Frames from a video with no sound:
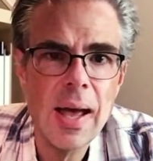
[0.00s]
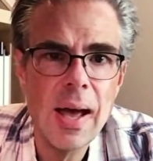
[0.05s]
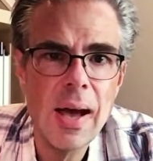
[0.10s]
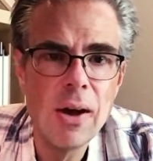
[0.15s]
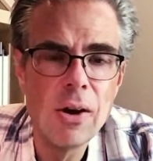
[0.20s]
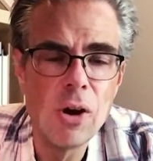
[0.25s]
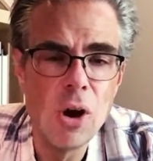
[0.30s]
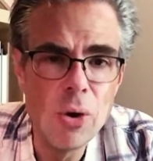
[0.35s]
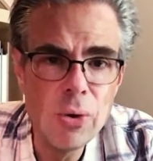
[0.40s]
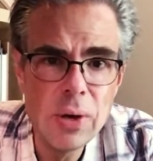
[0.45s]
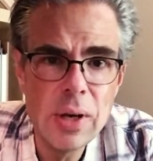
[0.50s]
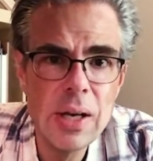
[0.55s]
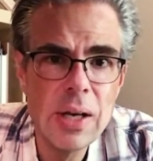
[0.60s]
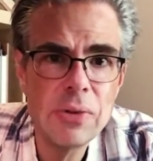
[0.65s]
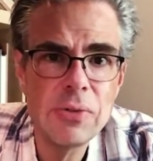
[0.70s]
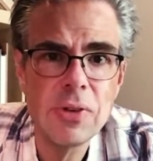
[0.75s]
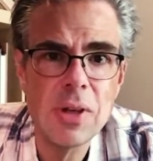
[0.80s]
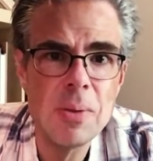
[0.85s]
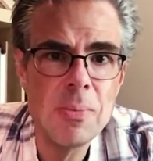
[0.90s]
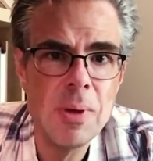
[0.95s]

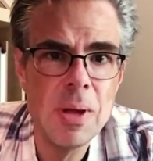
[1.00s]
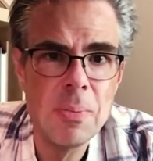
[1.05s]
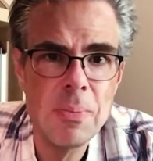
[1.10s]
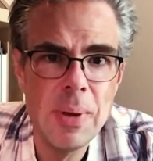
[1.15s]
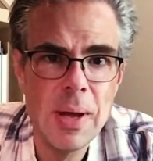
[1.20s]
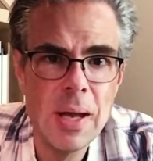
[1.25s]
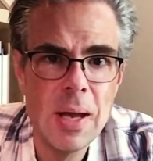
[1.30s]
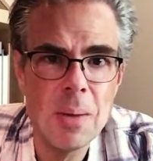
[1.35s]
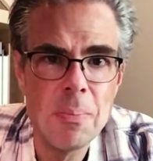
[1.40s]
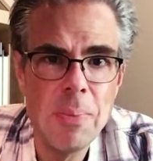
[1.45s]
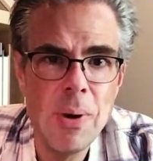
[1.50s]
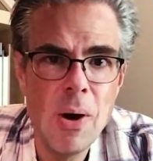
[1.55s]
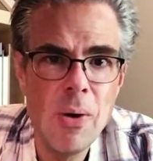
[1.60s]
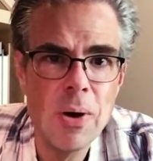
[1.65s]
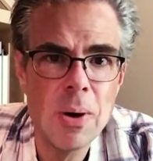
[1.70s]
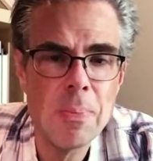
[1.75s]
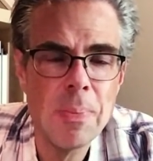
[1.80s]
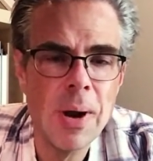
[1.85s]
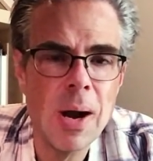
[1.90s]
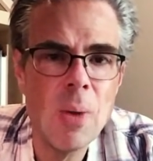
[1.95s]
loneliness can be a big
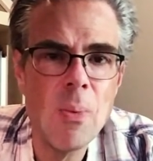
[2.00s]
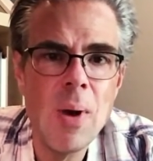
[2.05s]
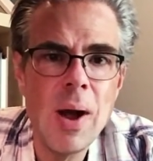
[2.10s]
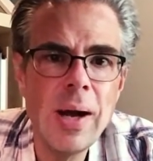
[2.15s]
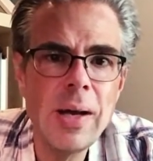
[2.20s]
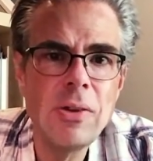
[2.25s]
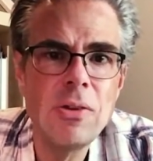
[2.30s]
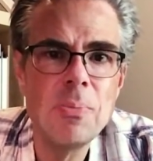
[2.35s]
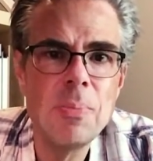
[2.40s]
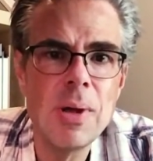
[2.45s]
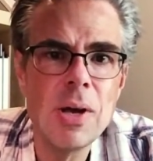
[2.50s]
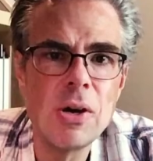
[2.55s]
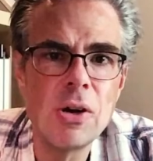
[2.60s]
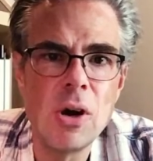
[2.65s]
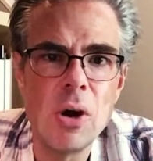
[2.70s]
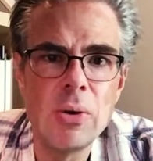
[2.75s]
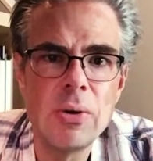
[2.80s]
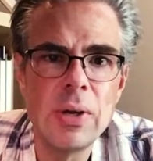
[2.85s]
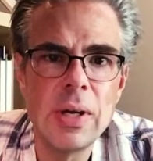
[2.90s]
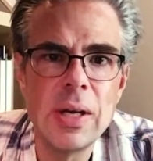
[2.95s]
component, but I want it to be
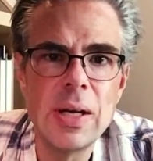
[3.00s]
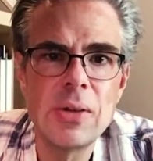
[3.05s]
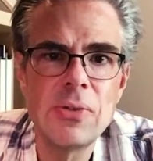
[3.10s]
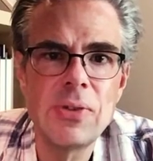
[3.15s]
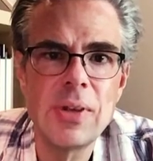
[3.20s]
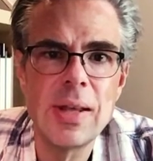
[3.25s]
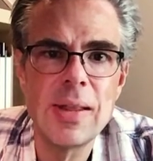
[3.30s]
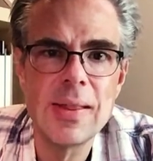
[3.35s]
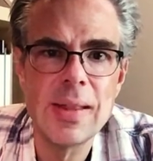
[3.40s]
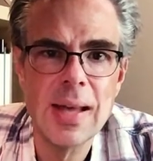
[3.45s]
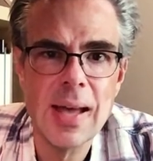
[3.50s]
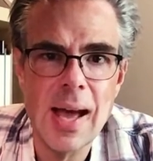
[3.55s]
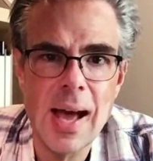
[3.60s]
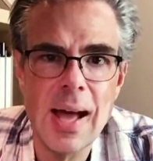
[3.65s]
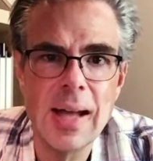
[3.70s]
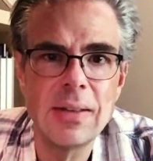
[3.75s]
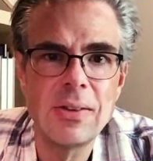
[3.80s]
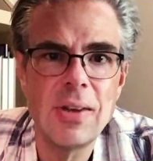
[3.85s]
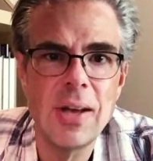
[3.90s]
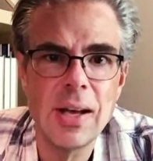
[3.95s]
loneliness in the
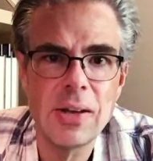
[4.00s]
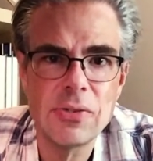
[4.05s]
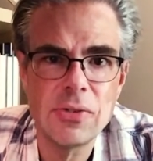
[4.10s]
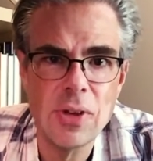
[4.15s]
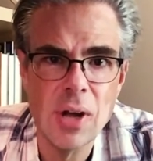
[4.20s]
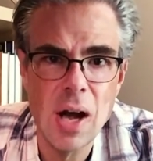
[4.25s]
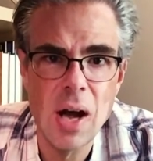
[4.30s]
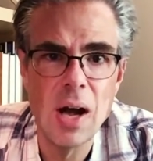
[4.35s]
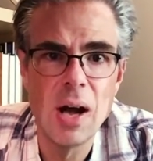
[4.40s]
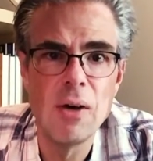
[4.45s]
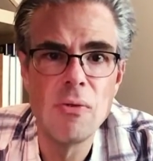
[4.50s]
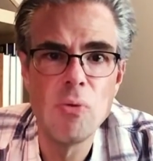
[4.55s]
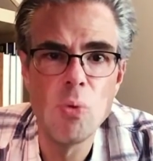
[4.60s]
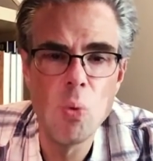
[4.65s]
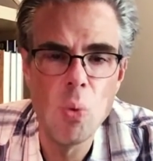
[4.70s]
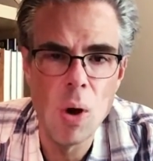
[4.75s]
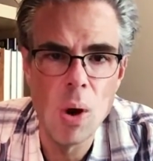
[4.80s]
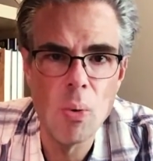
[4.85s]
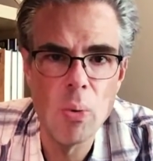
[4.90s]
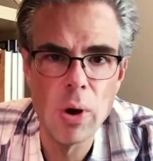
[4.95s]
context of
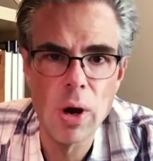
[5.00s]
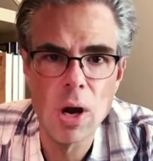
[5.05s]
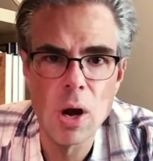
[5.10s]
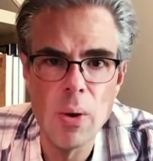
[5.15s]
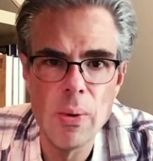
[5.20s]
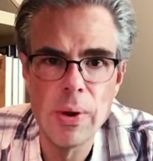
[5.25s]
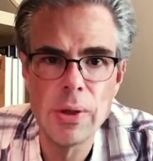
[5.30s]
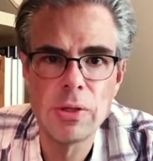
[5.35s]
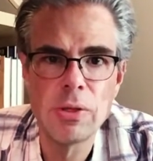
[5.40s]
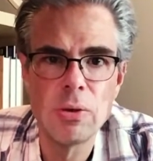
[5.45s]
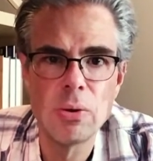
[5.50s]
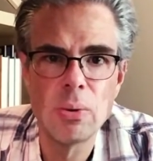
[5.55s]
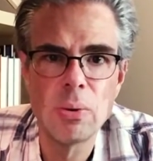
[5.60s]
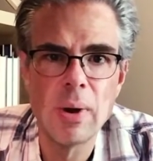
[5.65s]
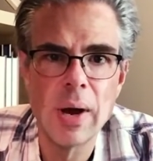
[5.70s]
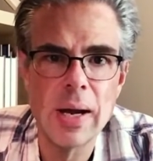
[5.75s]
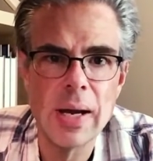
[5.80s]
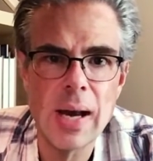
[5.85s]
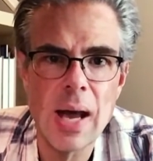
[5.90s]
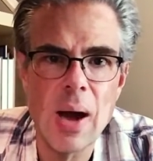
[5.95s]
what we're going through
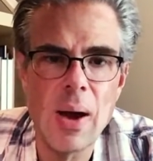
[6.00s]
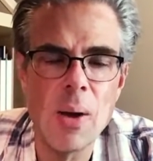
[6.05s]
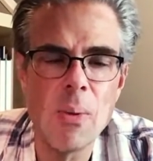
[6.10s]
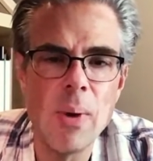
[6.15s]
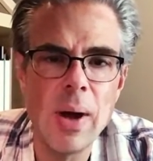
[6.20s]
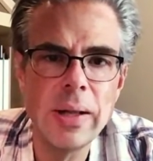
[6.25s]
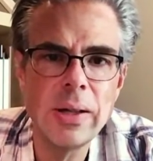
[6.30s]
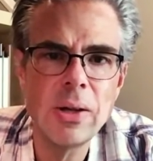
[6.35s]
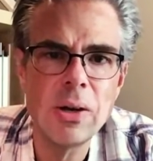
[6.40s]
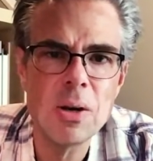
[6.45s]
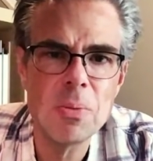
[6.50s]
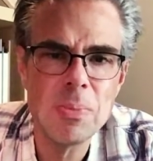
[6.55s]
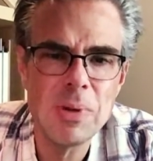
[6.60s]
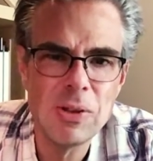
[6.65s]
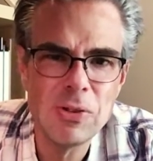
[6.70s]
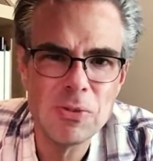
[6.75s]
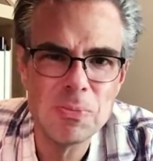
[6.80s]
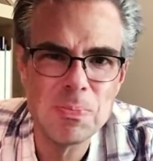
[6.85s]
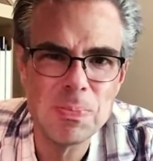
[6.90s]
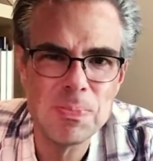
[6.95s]
right now. I want there to
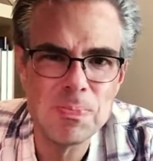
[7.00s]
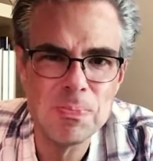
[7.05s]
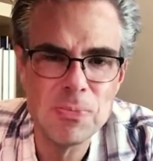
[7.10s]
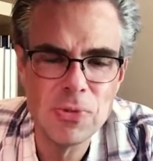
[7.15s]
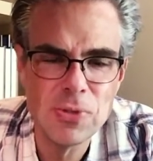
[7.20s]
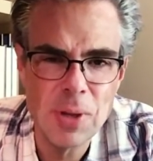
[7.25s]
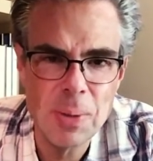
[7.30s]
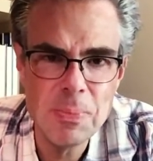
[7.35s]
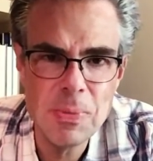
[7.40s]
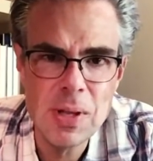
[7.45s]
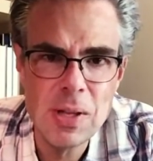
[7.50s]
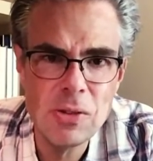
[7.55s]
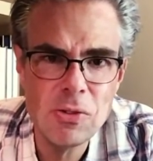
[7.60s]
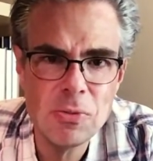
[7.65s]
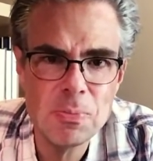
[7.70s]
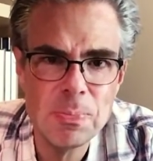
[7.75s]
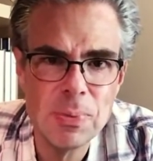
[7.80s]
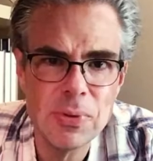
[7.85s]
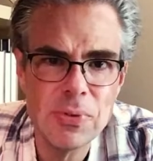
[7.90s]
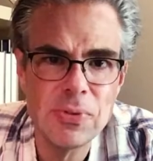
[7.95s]
be something
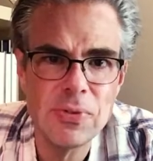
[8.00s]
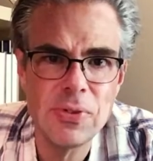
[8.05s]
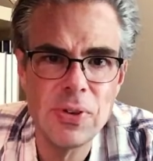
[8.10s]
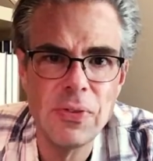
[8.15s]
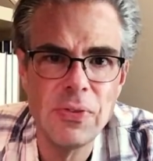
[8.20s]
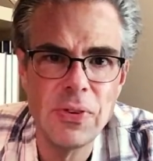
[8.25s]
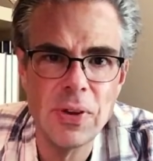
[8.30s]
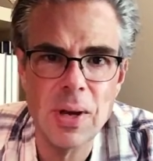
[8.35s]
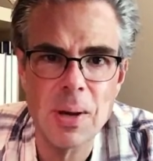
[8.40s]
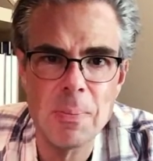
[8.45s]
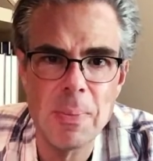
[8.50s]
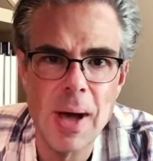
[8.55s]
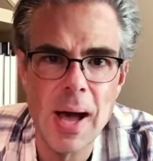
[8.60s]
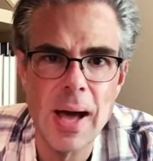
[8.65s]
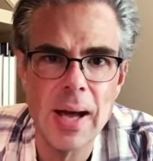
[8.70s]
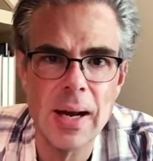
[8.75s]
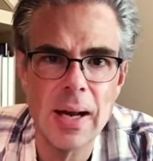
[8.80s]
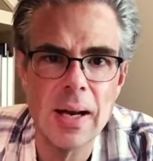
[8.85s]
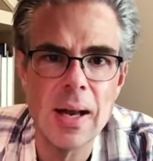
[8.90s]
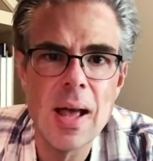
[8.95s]
specific
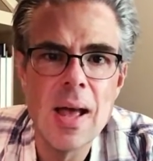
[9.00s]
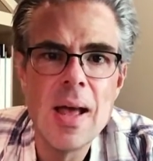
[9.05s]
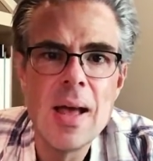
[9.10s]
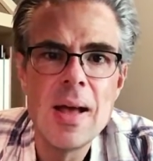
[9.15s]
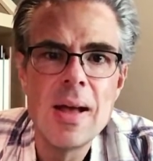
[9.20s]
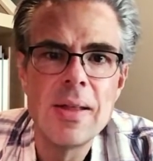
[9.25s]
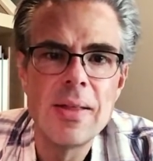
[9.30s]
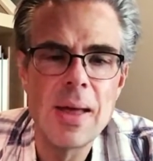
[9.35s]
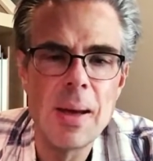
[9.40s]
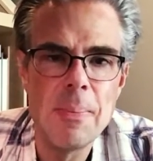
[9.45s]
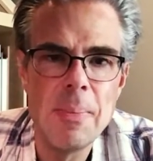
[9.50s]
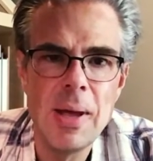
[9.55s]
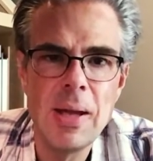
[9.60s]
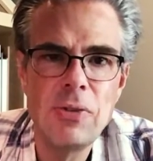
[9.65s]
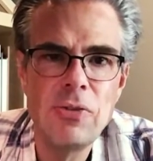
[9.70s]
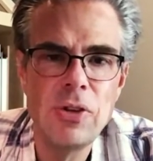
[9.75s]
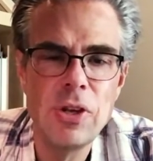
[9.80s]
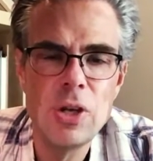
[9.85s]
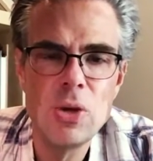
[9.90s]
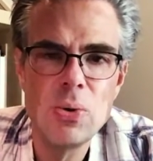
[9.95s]
about it that
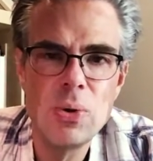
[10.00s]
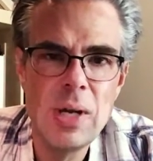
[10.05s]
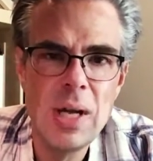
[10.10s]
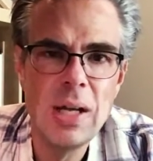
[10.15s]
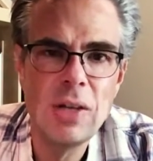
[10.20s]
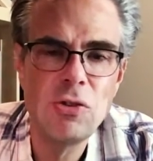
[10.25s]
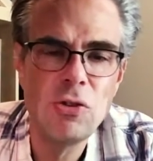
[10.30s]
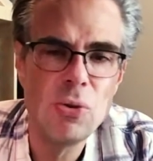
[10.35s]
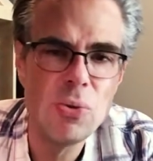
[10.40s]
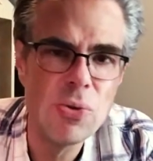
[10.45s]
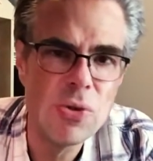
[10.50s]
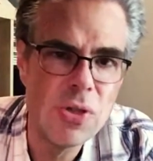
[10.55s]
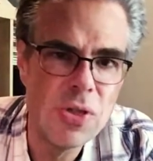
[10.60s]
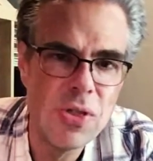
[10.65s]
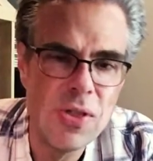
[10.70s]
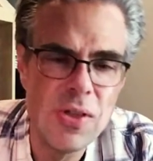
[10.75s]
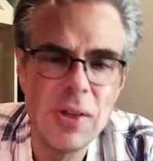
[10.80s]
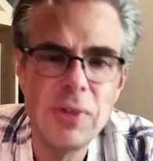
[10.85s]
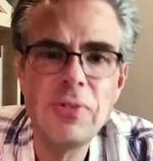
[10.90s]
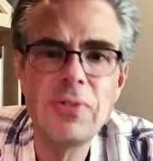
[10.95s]
makes it unique to
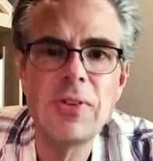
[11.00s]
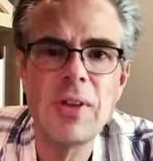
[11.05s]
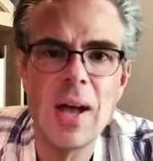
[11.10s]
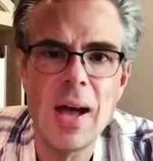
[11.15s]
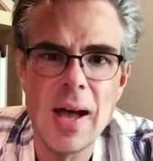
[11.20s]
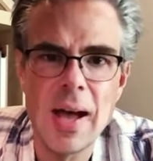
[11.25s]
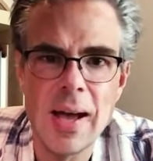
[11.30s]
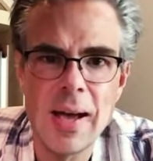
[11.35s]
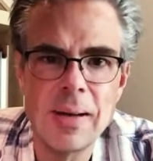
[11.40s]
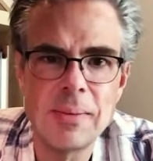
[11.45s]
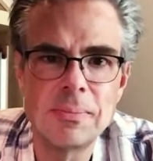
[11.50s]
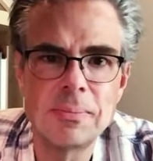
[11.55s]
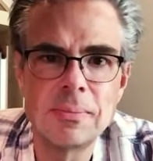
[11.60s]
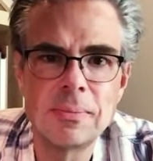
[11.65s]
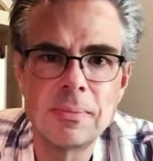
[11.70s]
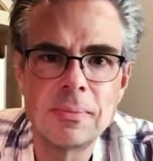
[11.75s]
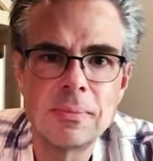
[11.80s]
this time,